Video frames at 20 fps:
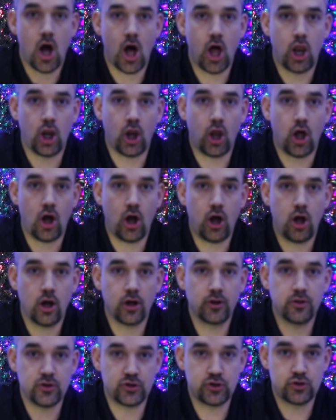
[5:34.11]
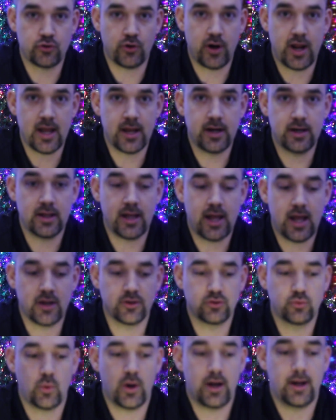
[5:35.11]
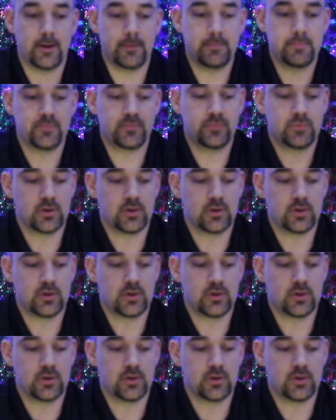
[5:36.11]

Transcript: along the strand as well.